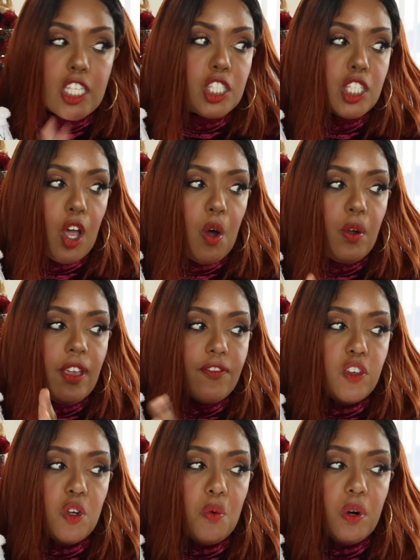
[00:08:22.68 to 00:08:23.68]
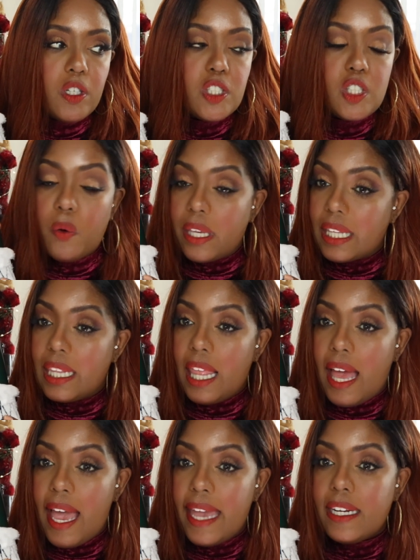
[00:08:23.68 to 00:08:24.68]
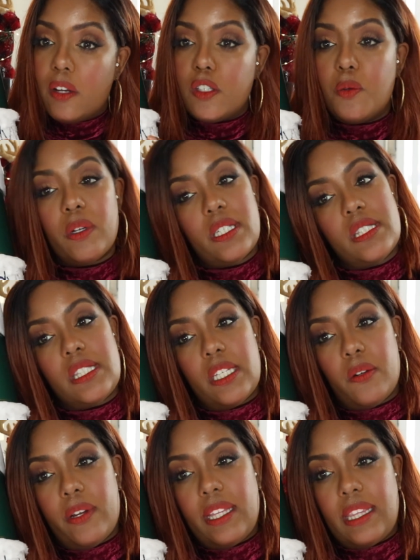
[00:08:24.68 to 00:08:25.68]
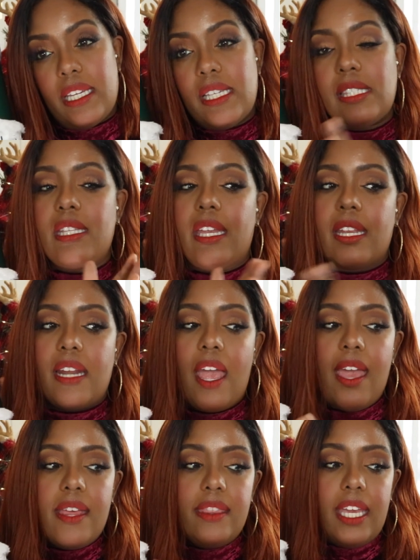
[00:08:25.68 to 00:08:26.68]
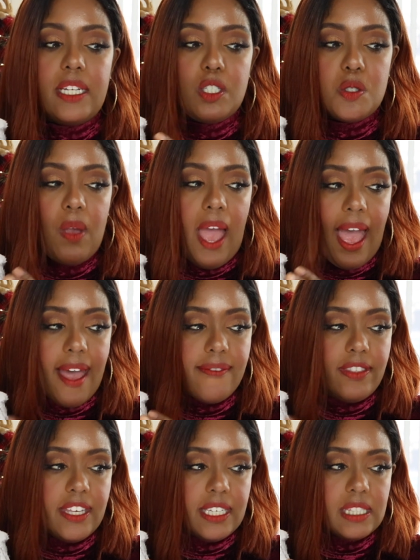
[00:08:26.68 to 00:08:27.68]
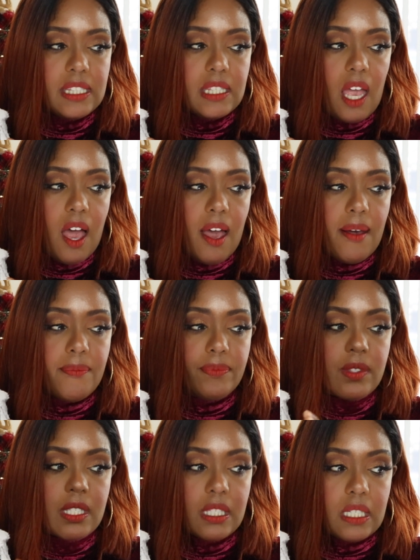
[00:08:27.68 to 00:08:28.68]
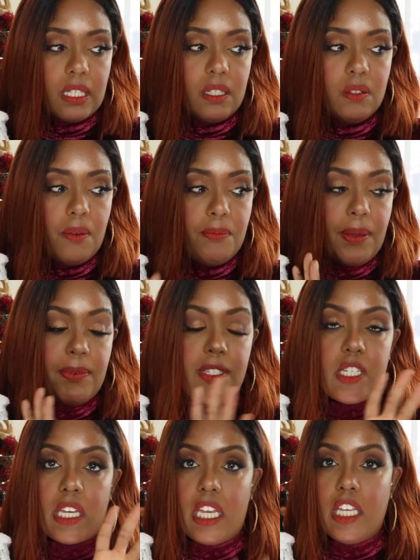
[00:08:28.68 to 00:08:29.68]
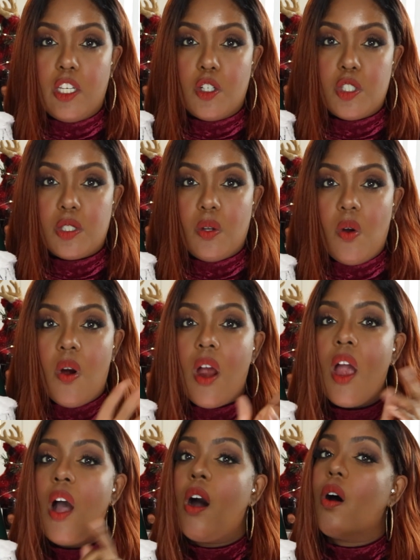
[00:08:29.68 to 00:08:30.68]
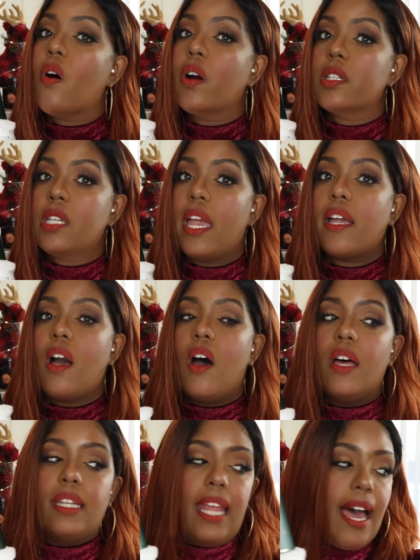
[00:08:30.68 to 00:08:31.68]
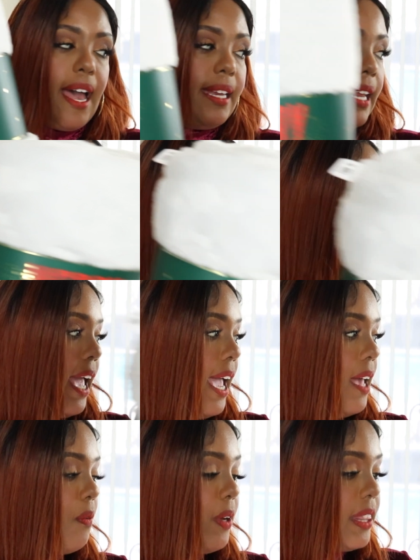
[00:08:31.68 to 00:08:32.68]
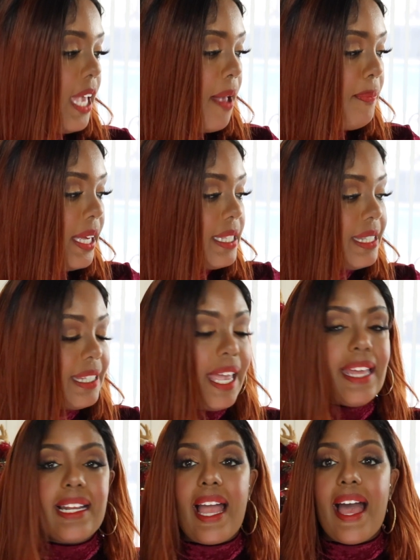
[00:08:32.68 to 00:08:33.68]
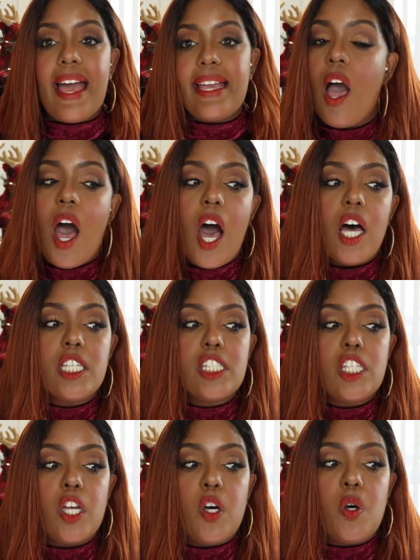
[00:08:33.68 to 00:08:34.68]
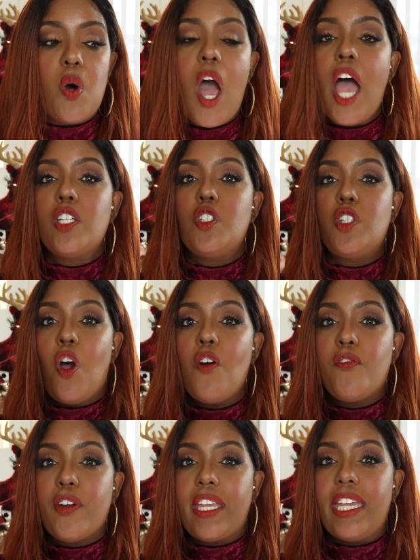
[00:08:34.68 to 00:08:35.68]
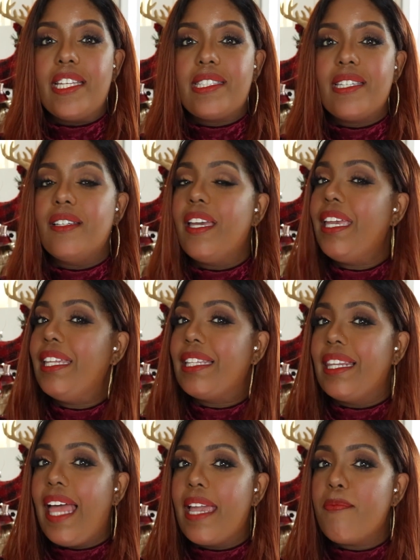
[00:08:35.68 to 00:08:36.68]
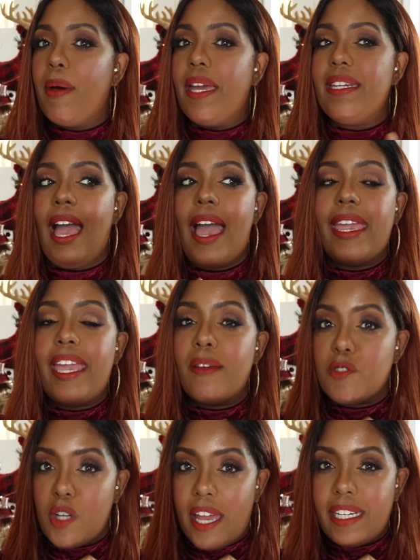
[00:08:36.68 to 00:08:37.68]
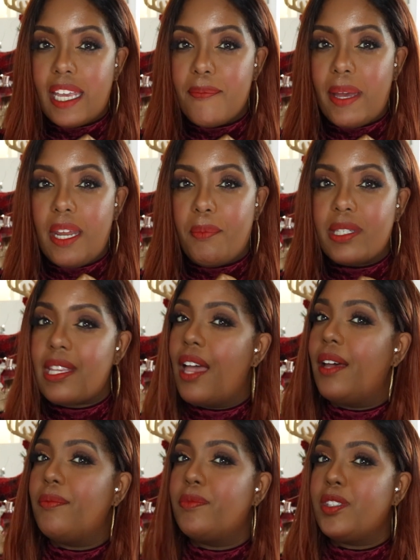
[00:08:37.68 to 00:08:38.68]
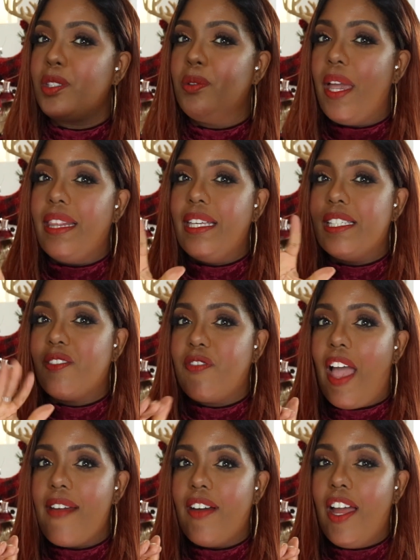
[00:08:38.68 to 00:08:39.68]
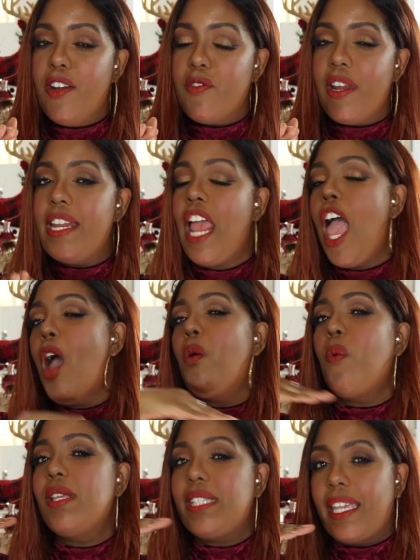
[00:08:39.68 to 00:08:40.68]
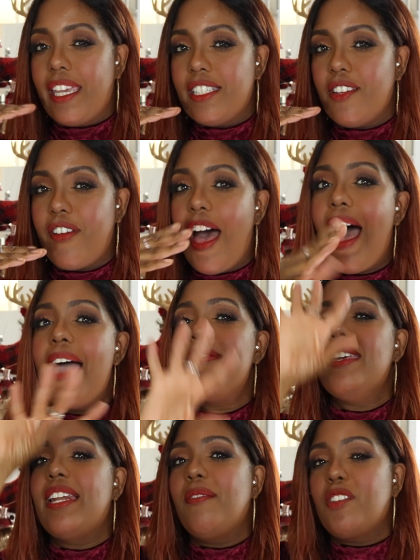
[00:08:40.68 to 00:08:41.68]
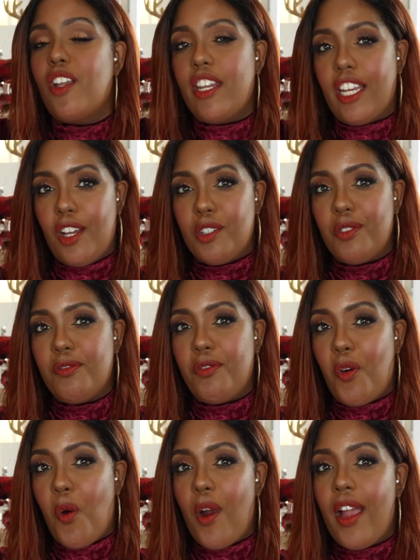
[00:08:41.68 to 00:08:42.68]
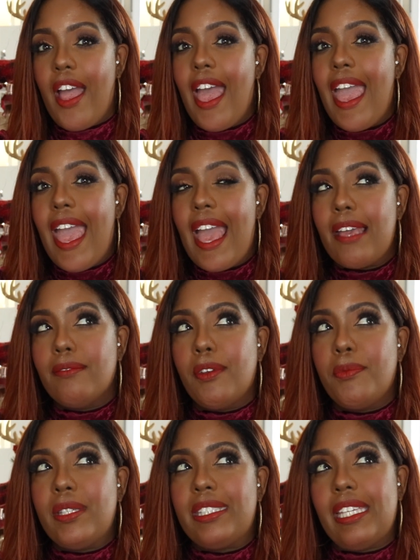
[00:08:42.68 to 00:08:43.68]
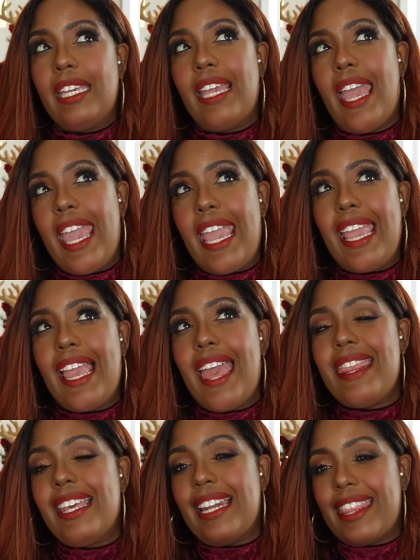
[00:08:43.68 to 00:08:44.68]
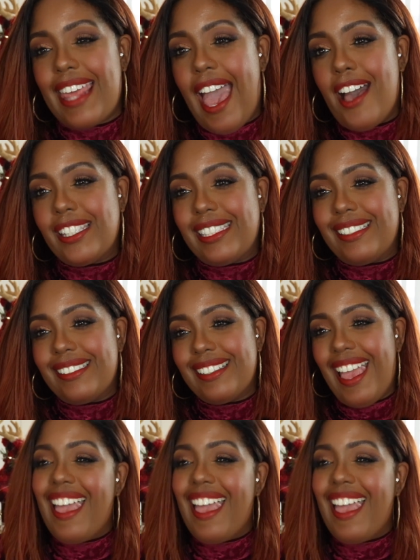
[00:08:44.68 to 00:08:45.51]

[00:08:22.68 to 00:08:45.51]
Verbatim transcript: so if you were so inclined or you were considering this then they do have this um, still maybe check in your store or check online and with that being said guys also don't forget to hit the like button. I am trying to get my numbers up to at least 500. Once I get to five, then I'm gonna go for, let me see, eight and then a thousand.